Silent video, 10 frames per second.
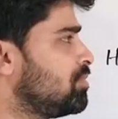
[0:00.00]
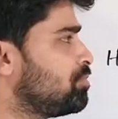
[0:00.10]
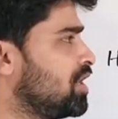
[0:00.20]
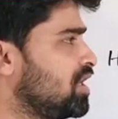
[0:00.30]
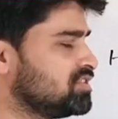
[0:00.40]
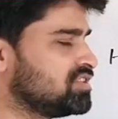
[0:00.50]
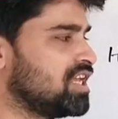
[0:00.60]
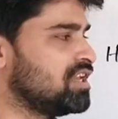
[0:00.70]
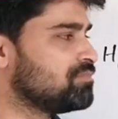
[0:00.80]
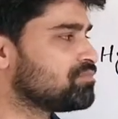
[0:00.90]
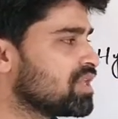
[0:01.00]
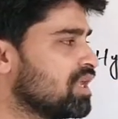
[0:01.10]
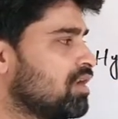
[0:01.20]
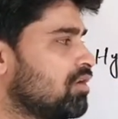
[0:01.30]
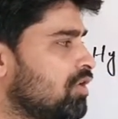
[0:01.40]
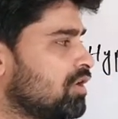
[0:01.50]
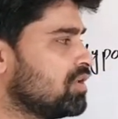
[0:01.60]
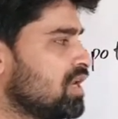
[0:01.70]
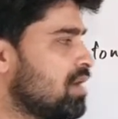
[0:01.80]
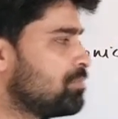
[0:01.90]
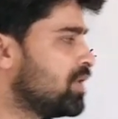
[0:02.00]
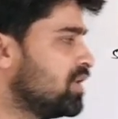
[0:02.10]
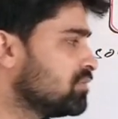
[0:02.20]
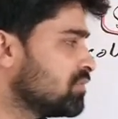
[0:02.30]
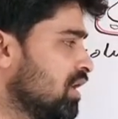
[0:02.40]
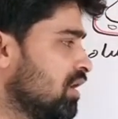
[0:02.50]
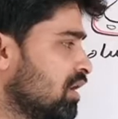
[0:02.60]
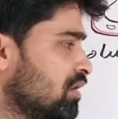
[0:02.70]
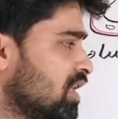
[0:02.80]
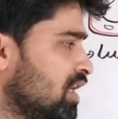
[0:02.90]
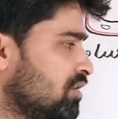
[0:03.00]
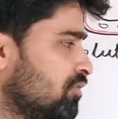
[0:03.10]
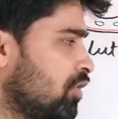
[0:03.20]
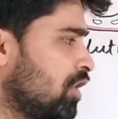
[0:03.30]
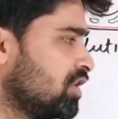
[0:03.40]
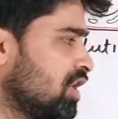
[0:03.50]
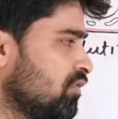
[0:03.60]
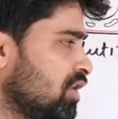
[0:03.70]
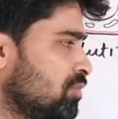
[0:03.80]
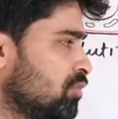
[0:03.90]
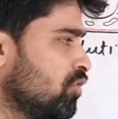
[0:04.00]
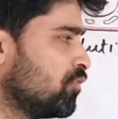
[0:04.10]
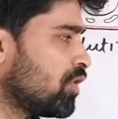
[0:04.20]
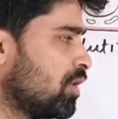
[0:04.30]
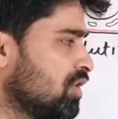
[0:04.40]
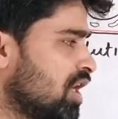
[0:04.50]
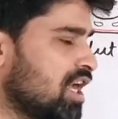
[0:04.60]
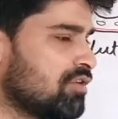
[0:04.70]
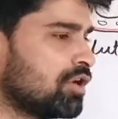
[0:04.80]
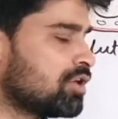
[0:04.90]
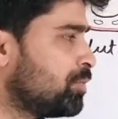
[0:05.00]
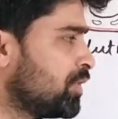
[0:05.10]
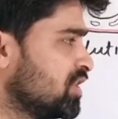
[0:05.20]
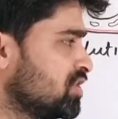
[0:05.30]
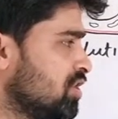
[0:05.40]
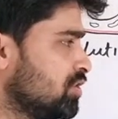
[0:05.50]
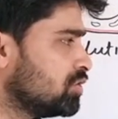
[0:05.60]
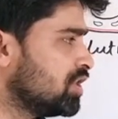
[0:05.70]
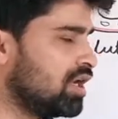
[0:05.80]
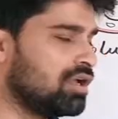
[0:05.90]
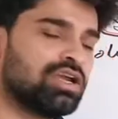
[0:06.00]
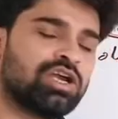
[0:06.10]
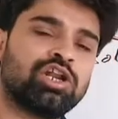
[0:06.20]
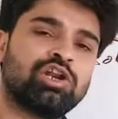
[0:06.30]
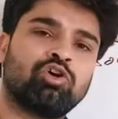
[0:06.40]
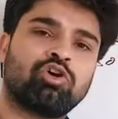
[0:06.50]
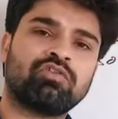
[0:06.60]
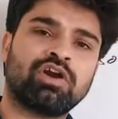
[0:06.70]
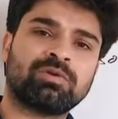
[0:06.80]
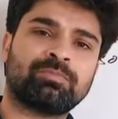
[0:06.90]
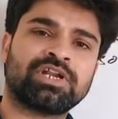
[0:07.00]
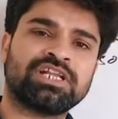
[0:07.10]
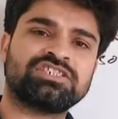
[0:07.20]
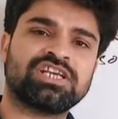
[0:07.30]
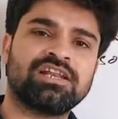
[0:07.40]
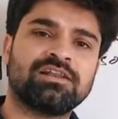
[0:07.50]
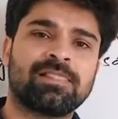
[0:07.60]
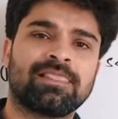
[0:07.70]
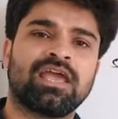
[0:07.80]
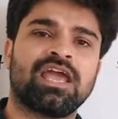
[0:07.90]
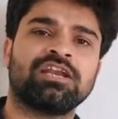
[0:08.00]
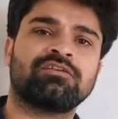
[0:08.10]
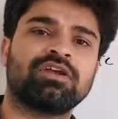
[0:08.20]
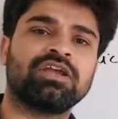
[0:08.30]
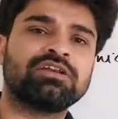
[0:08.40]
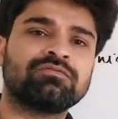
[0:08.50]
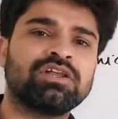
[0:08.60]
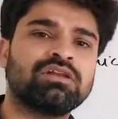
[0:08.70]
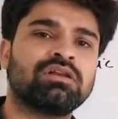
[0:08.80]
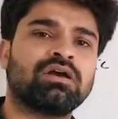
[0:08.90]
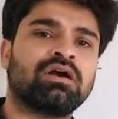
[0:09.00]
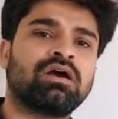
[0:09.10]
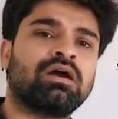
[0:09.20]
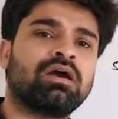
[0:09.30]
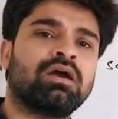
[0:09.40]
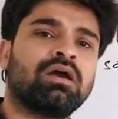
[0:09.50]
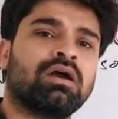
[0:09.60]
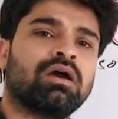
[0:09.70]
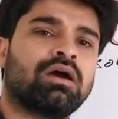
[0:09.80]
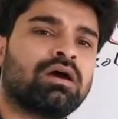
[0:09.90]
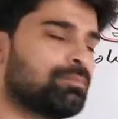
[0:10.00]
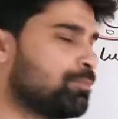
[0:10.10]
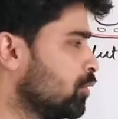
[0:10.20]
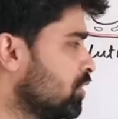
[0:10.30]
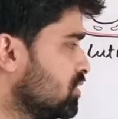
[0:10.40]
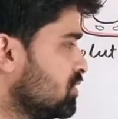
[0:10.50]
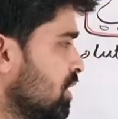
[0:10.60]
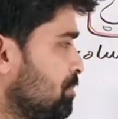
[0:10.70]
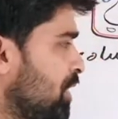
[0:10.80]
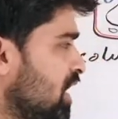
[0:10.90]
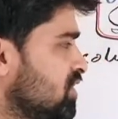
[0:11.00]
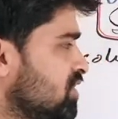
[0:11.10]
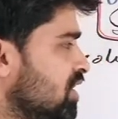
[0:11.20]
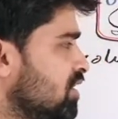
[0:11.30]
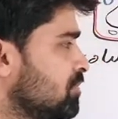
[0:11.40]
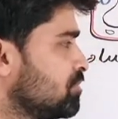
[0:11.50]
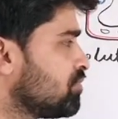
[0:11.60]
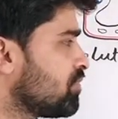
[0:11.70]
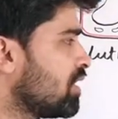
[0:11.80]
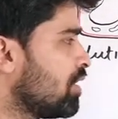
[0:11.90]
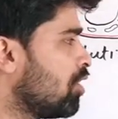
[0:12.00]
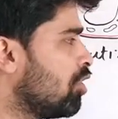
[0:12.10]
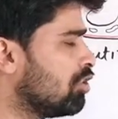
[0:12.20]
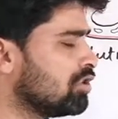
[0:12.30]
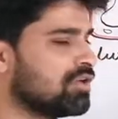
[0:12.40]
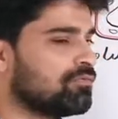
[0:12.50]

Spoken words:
plant cell, what will happen? That water will move from the high water potential to the lower water potential, and it will put the pressure on the